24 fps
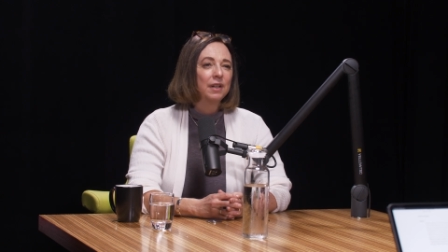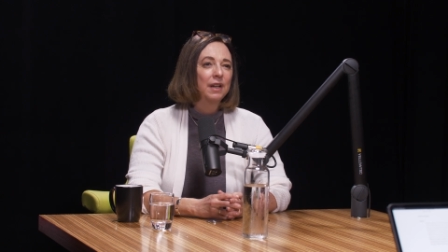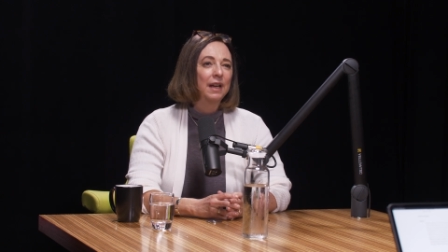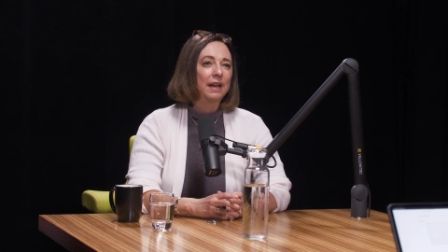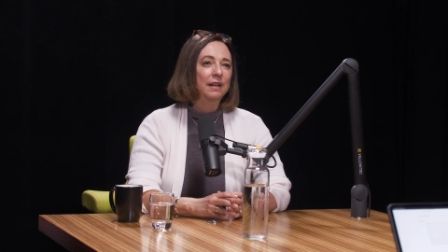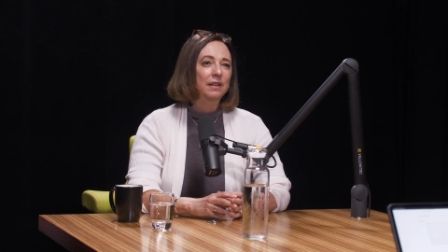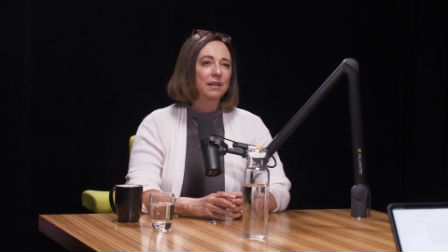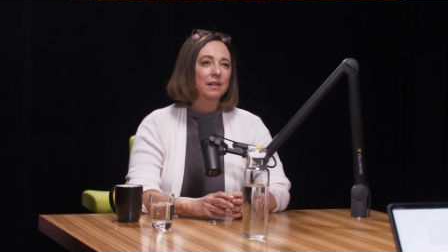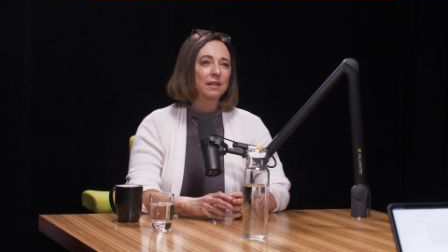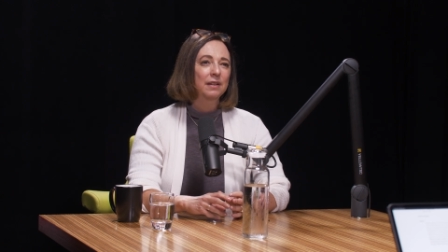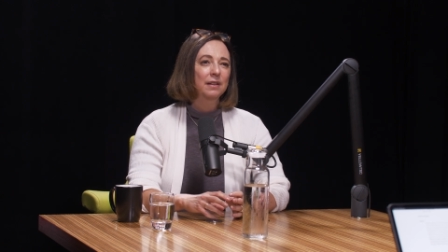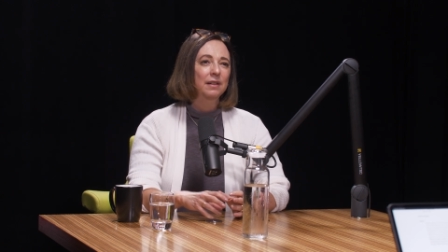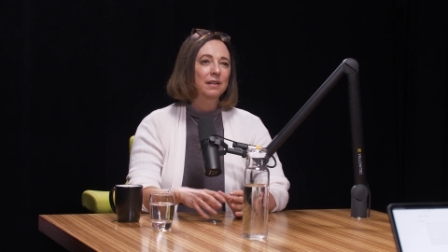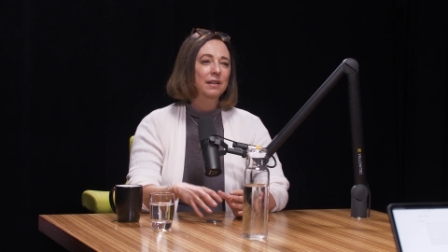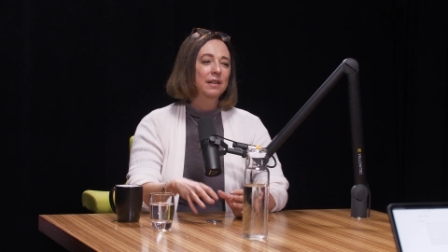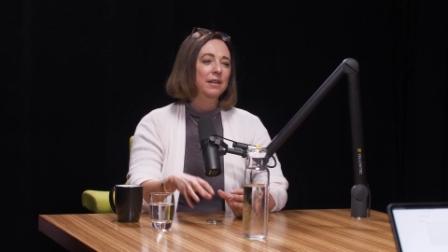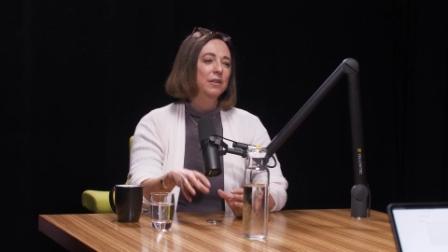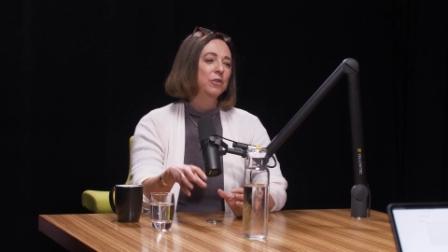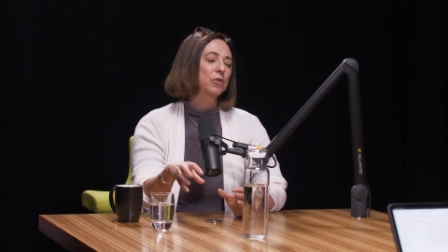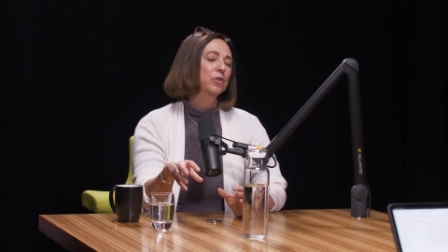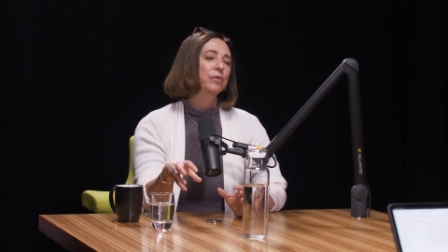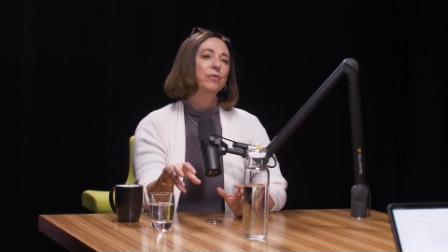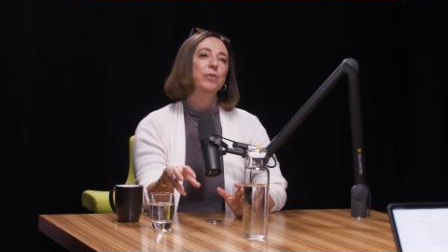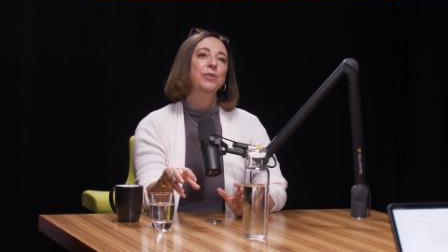Mm. And
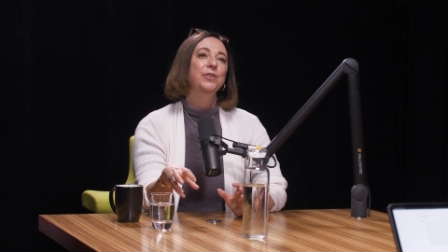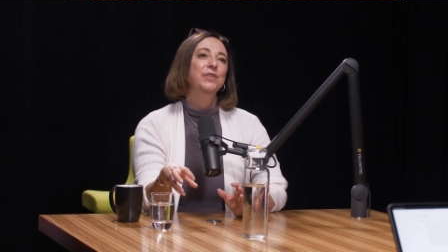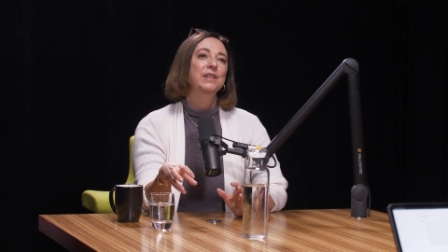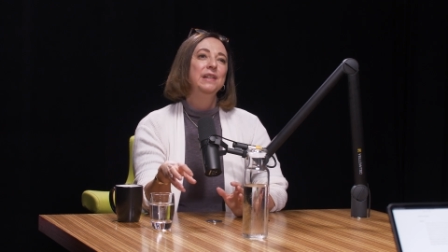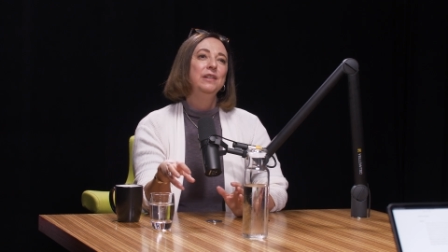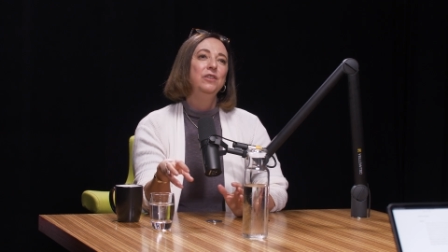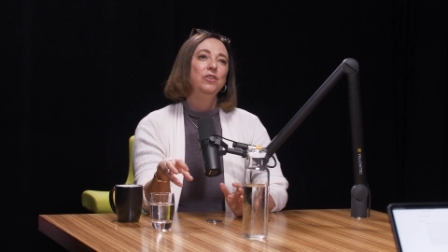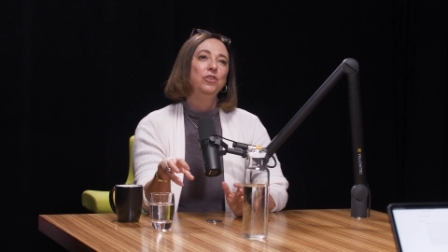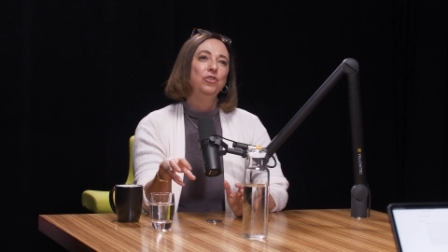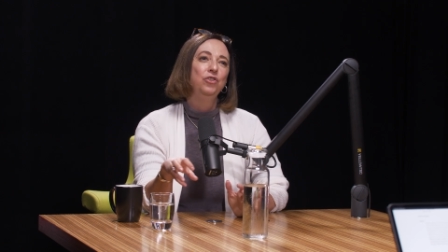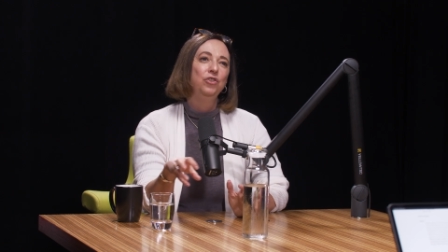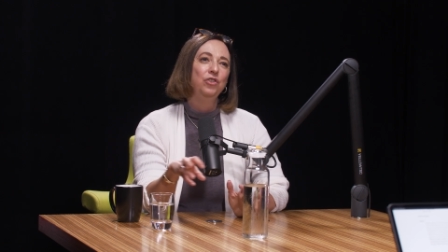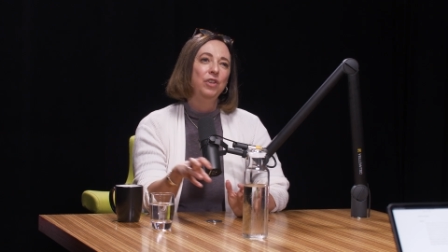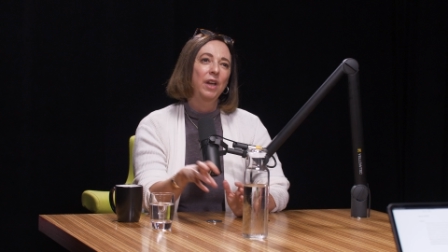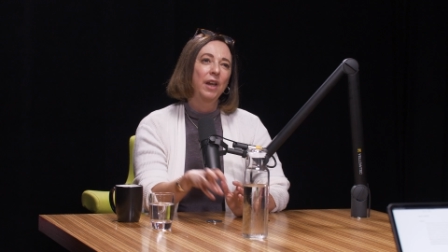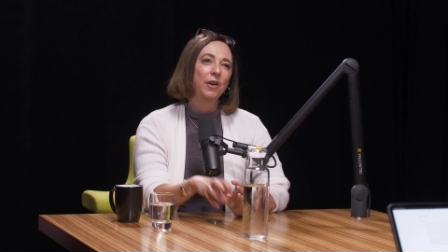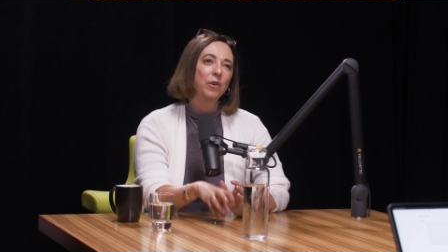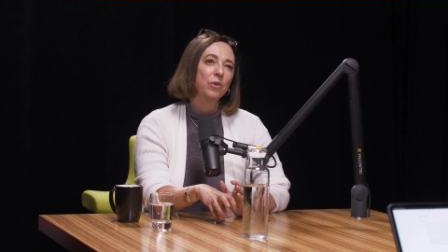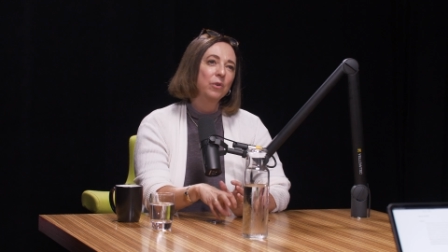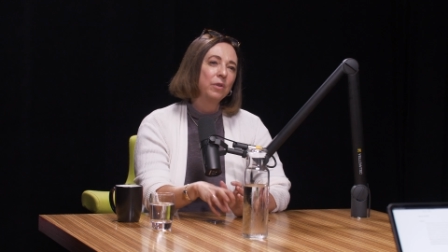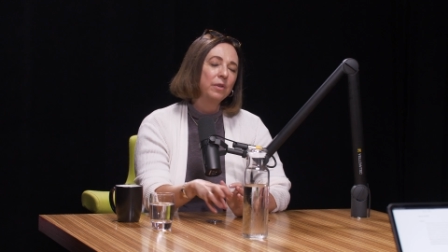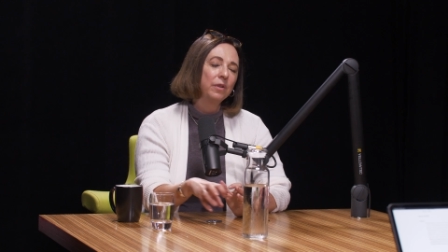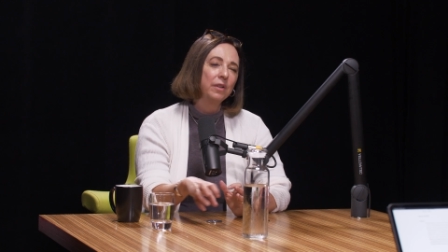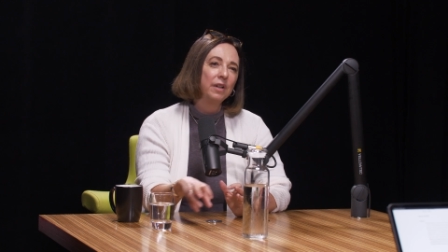introverts in
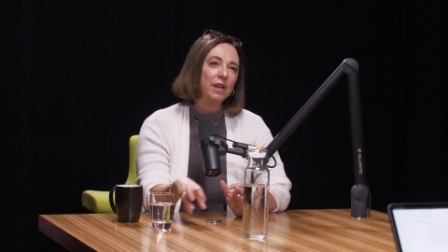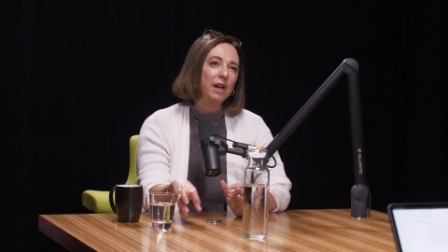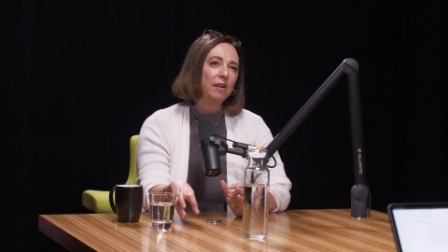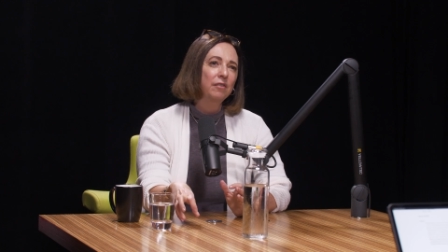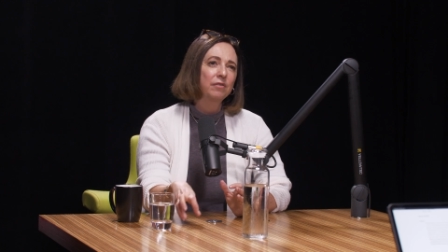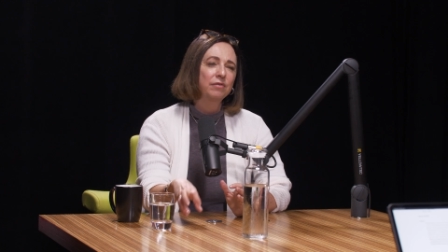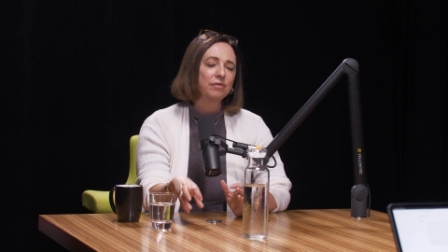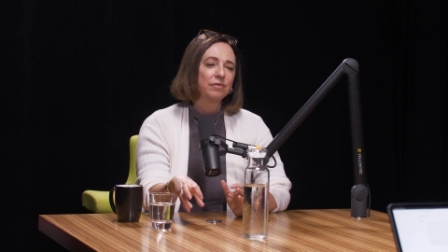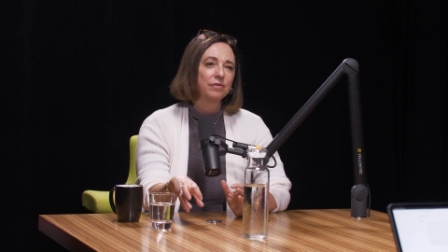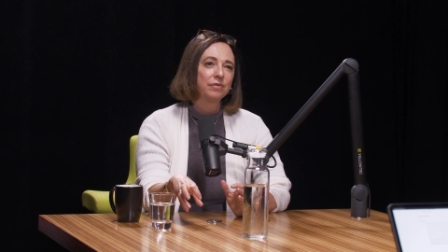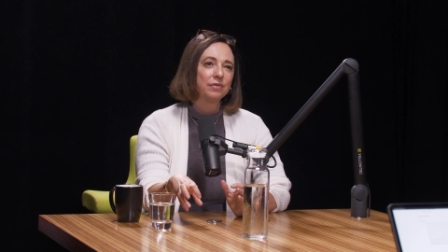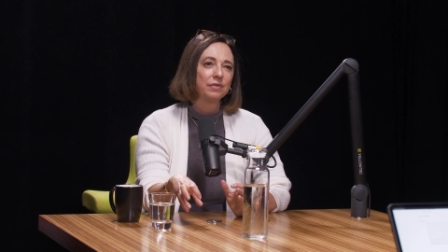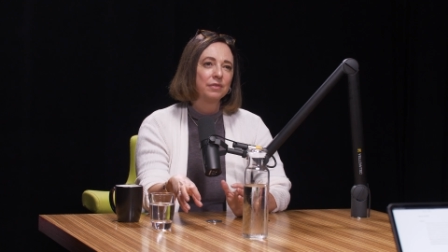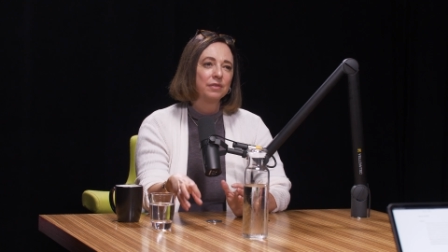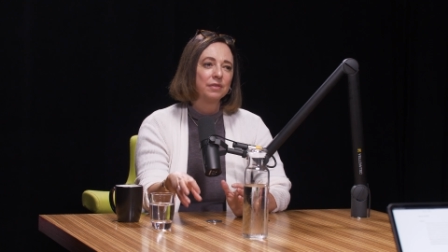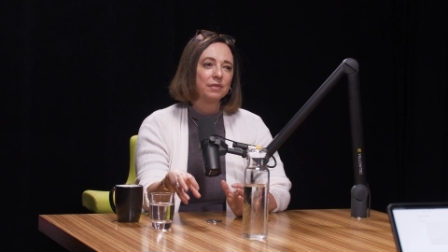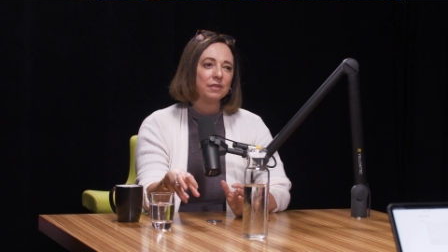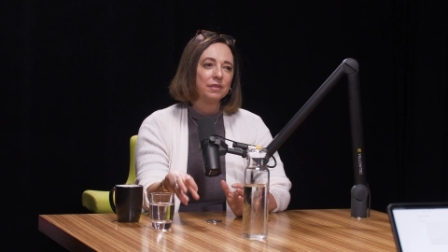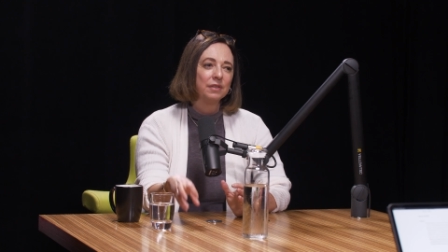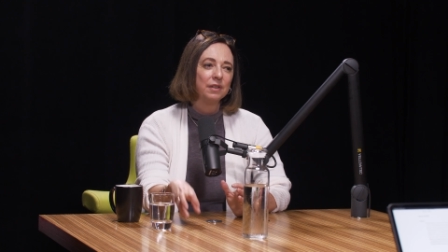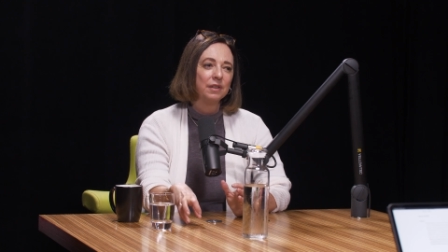general have